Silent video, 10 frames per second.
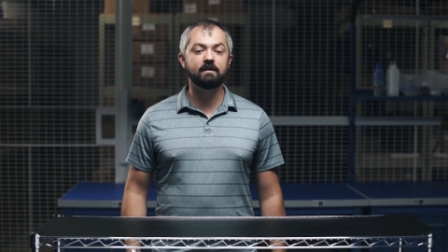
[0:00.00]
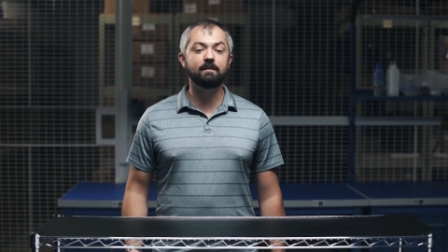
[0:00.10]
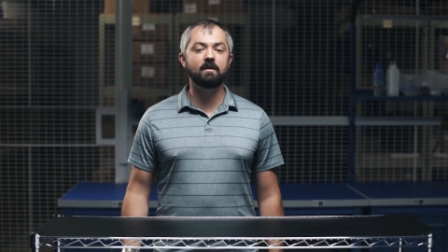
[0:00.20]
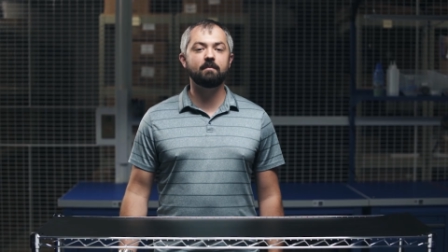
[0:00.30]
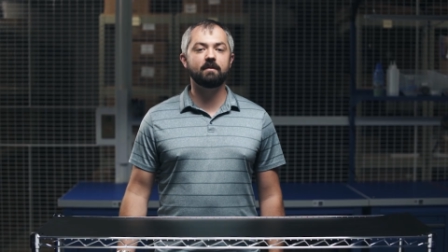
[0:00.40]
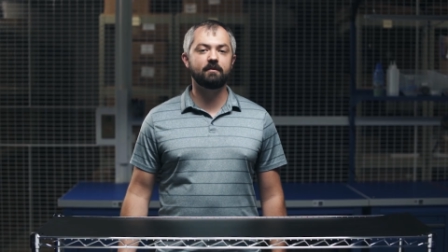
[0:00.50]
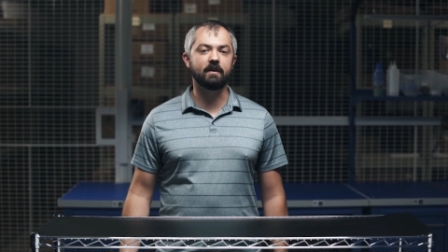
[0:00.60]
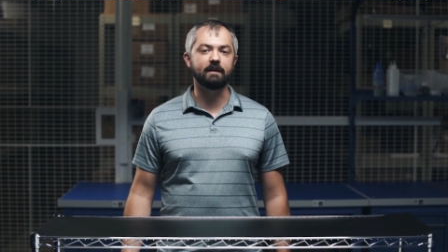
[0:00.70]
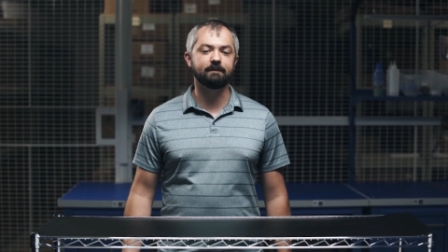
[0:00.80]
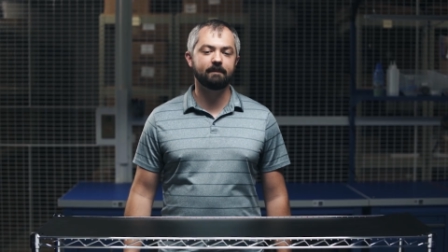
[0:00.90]
Tip number
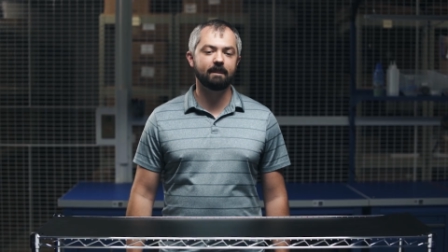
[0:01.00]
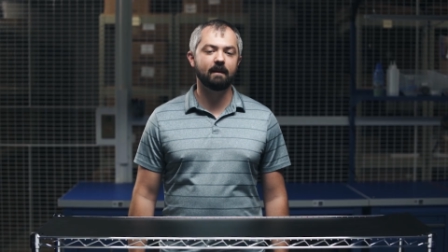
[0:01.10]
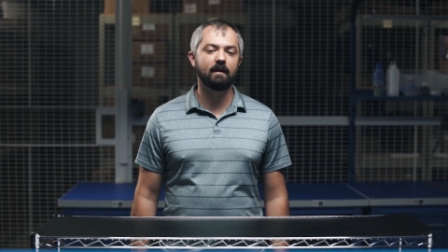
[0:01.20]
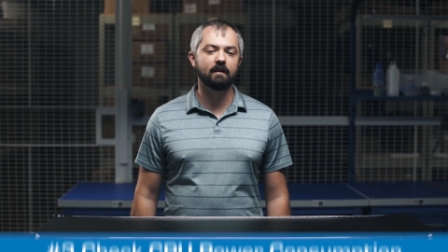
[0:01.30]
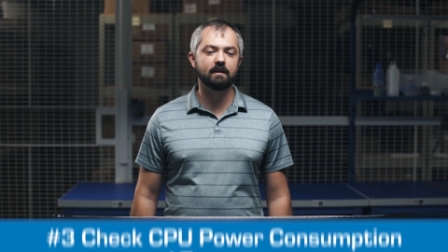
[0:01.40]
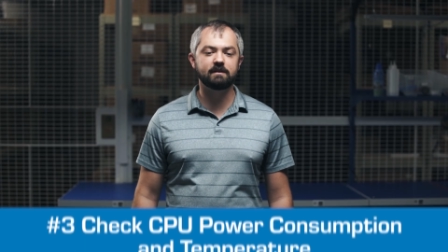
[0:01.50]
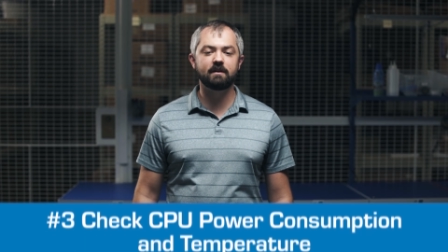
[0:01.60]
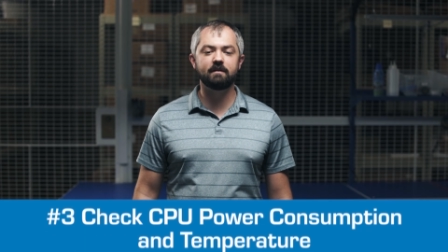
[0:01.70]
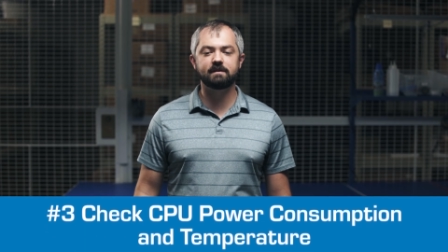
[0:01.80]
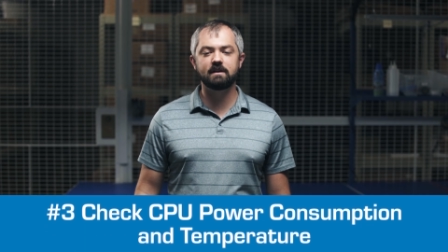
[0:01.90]
three,
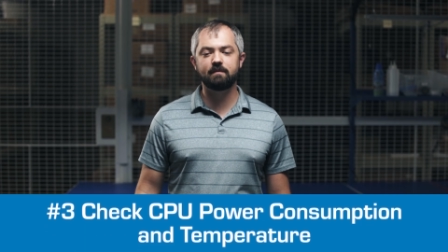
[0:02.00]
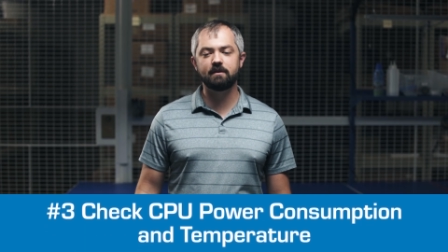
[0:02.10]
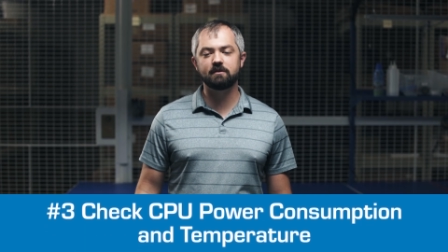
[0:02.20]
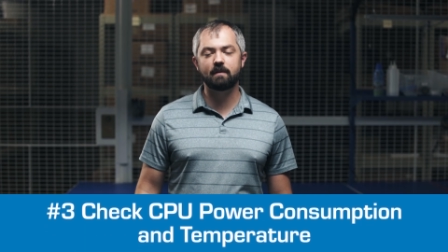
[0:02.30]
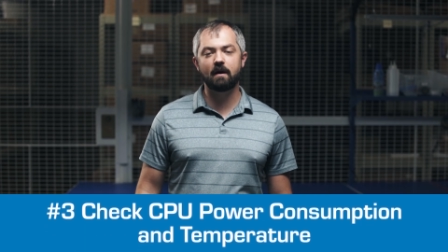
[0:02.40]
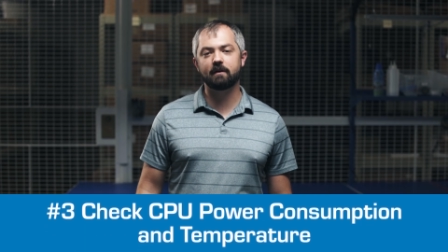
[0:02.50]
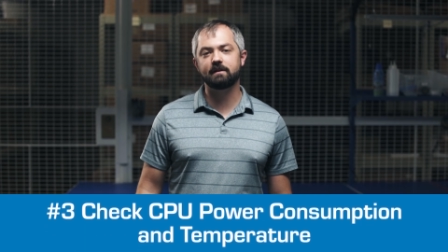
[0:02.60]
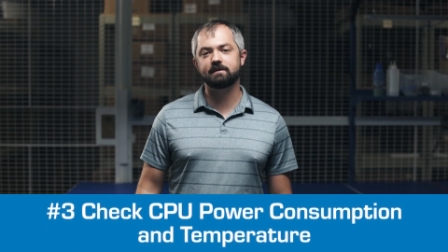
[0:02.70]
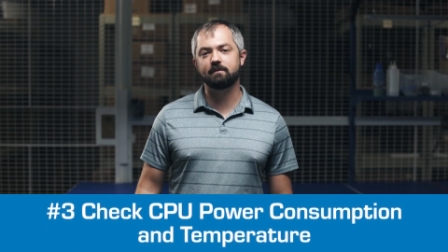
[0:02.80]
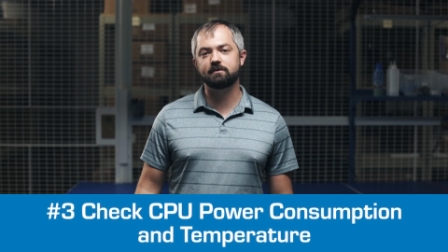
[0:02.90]
consider the CPU's power
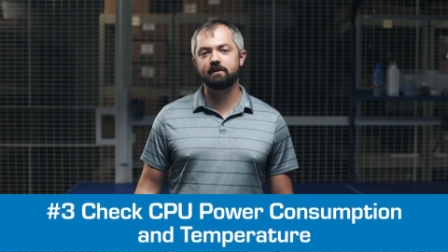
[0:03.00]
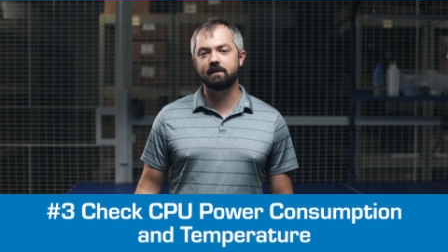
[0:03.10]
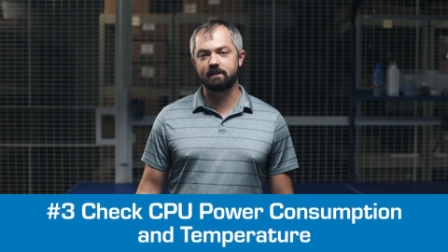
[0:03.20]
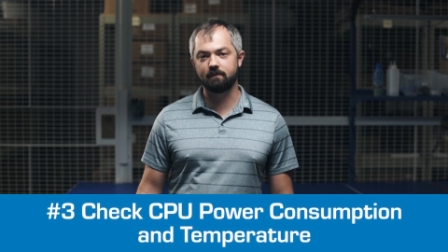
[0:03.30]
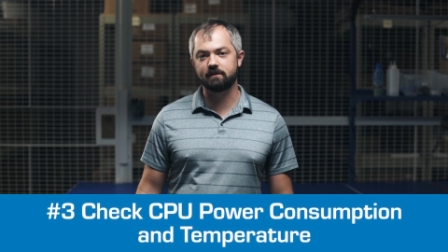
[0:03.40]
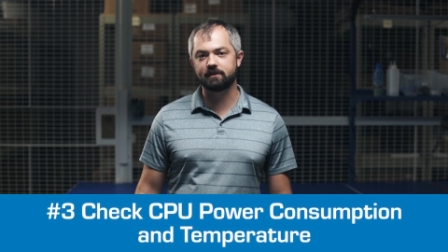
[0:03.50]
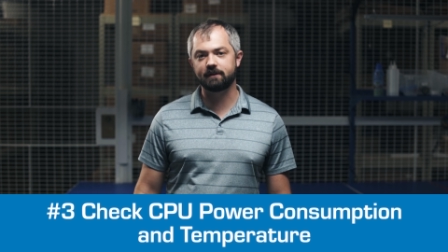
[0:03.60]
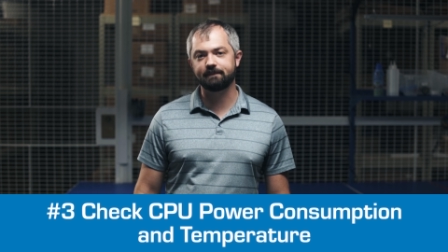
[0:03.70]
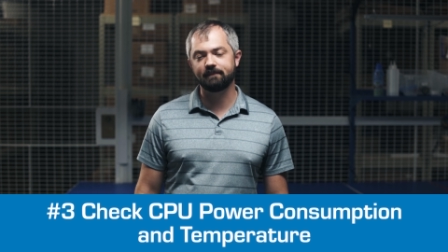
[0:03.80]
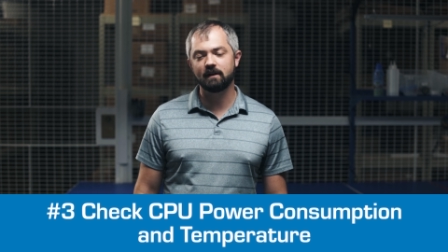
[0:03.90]
consumption and
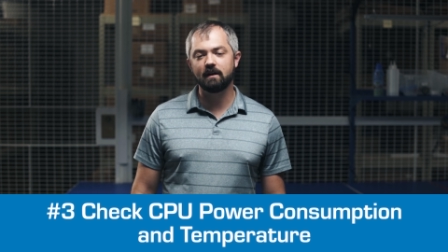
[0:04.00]
temperature.